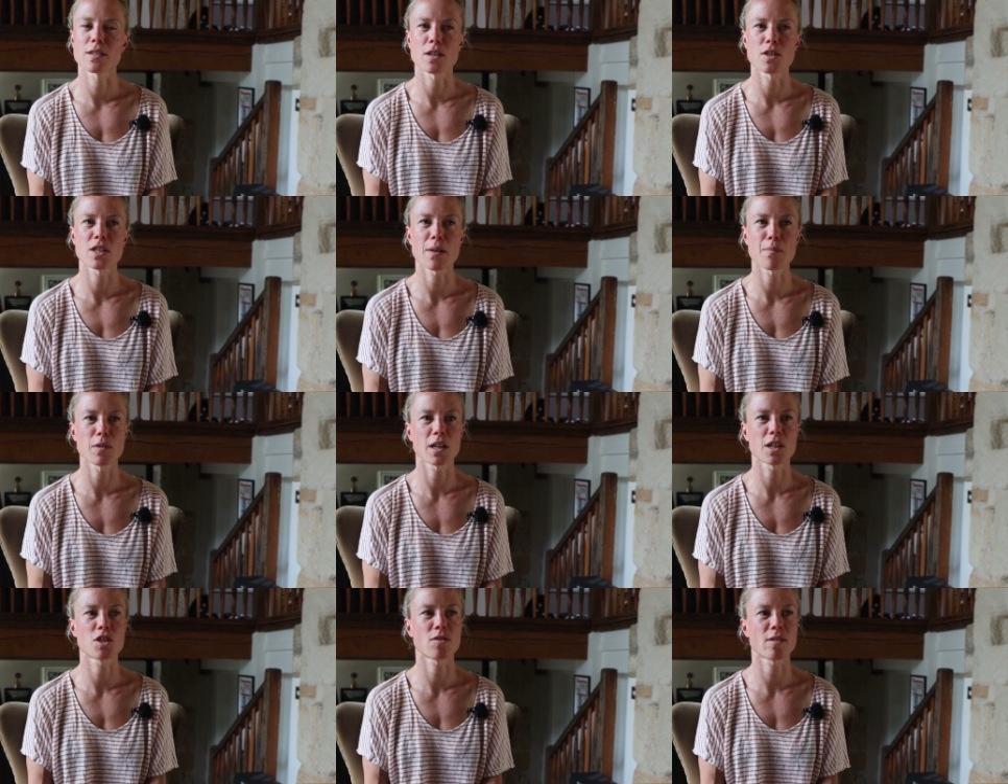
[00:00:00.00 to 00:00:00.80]
So
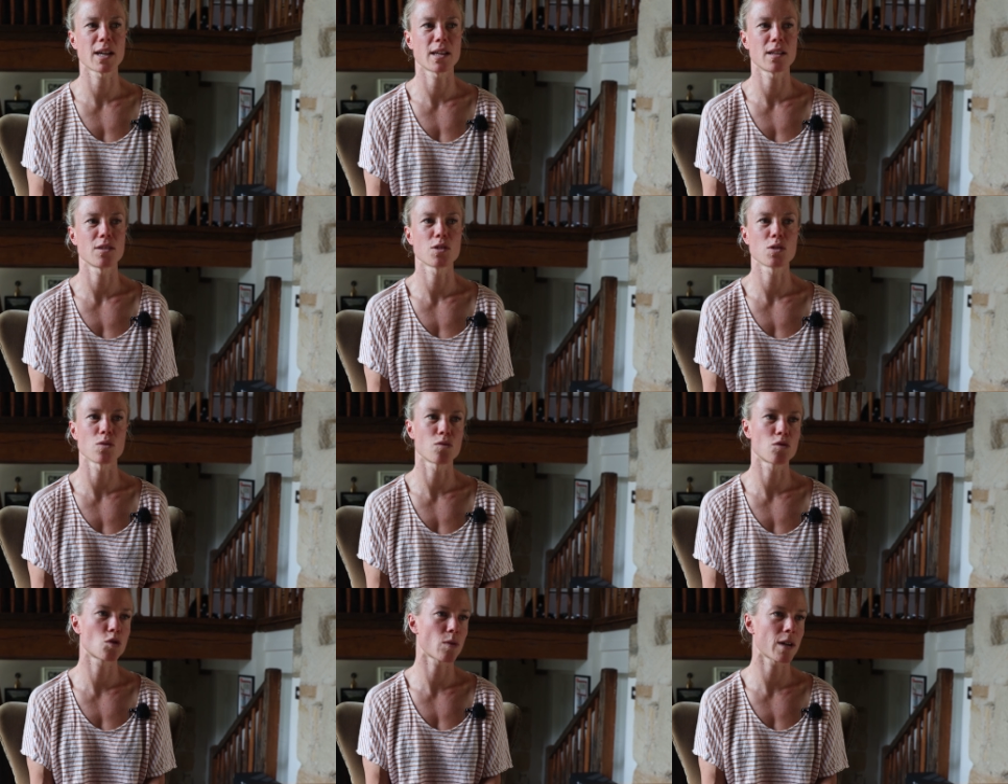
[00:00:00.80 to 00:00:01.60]
generally I train
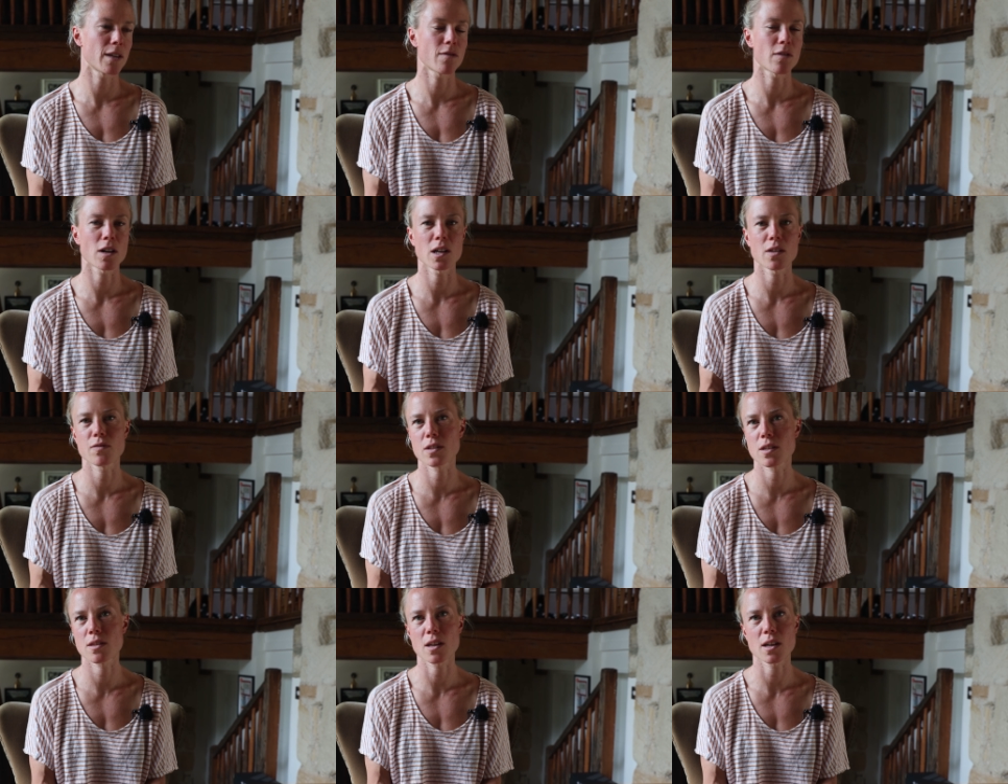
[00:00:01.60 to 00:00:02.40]
sort of
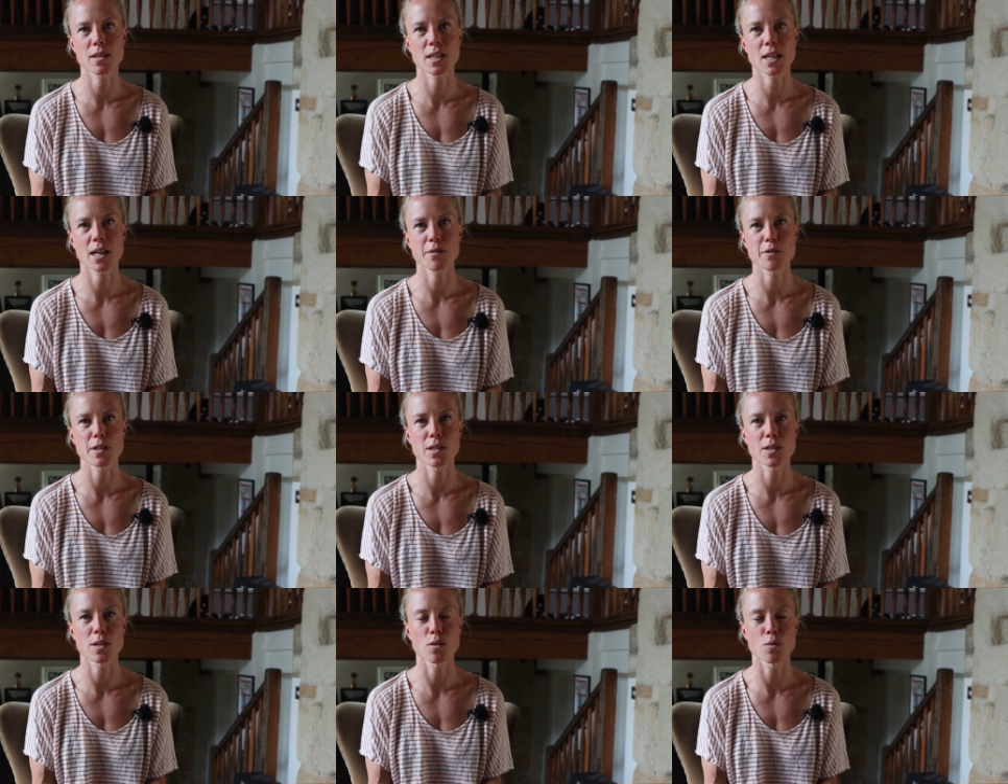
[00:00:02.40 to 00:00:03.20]
25 to 30
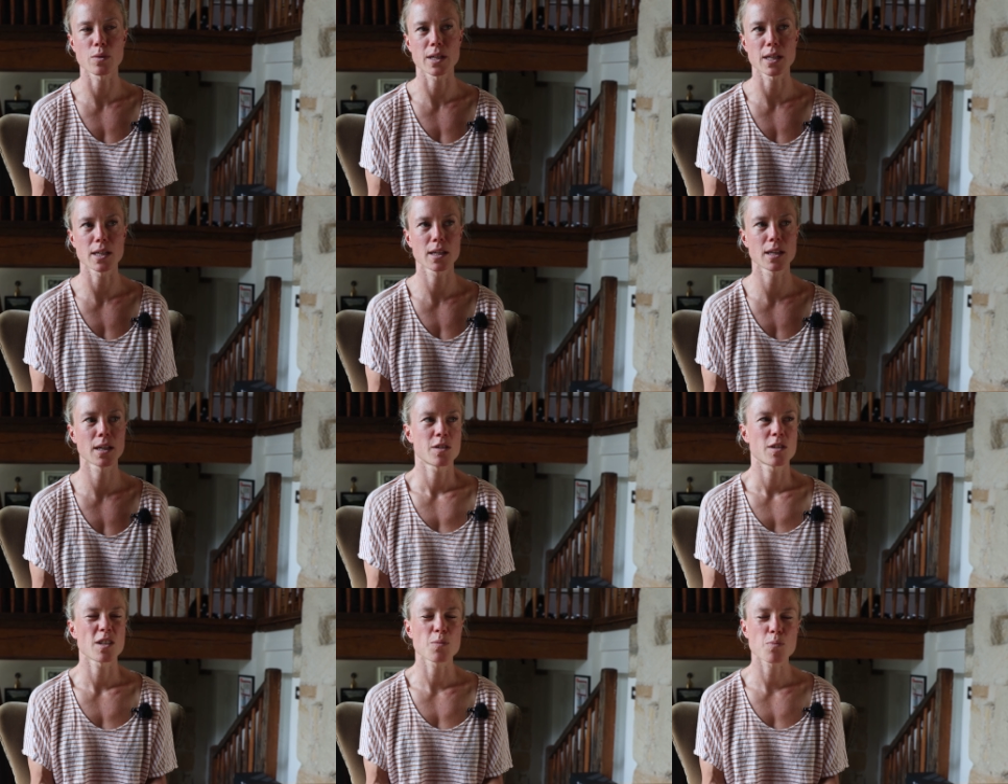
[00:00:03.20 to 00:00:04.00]
hours a week.
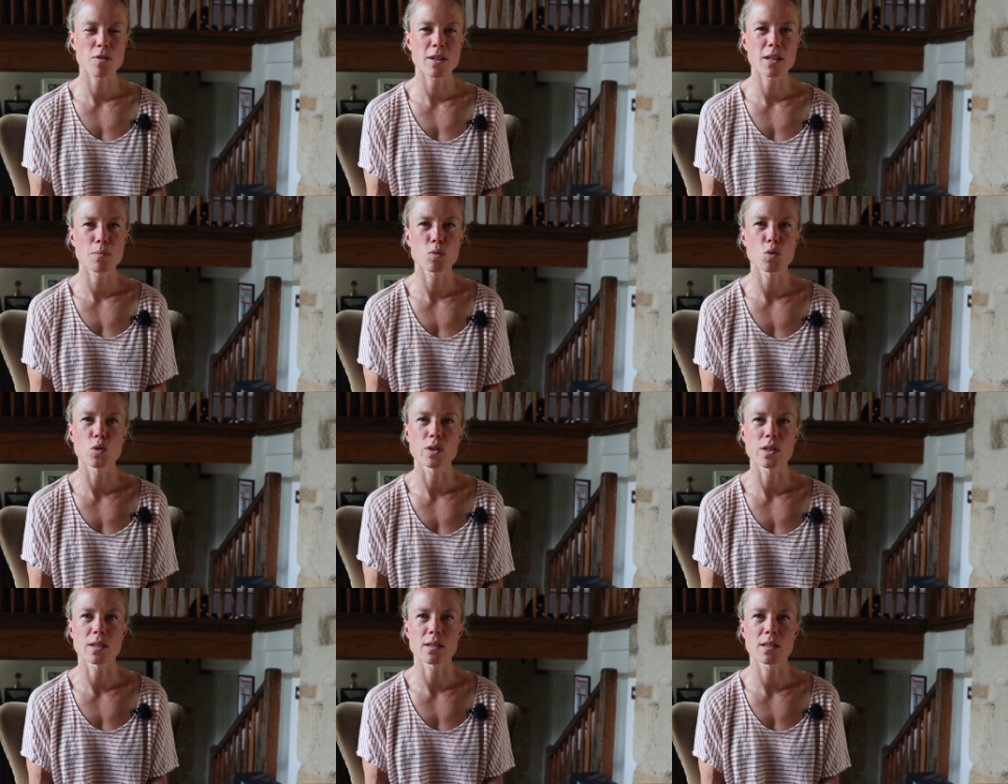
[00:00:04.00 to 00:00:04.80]
So it's pretty
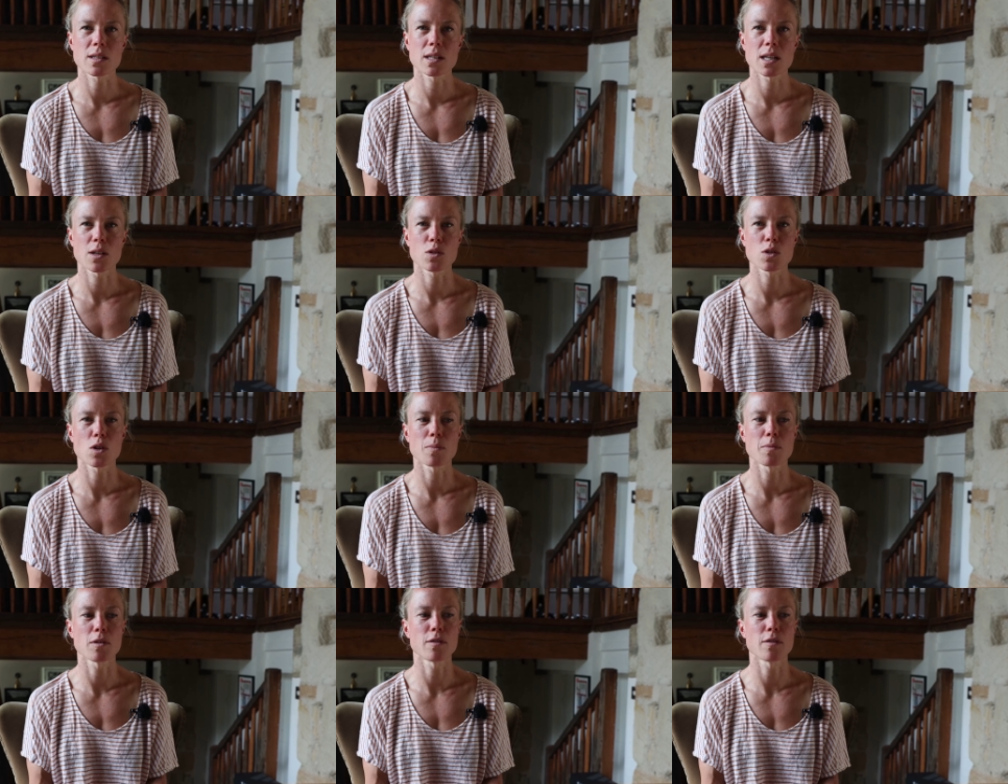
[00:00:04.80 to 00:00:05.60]
important to stay on top